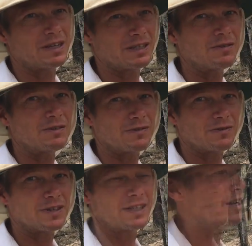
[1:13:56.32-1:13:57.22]
things a little
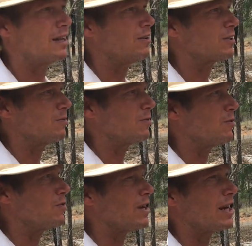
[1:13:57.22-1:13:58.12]
differently. They have lots more
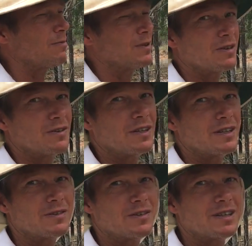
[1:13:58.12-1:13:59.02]
organic material
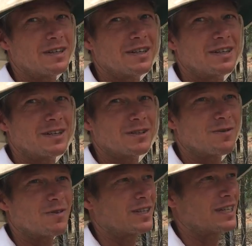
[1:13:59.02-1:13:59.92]
into it as
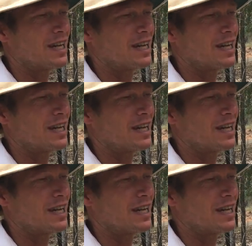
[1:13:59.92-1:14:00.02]
well, because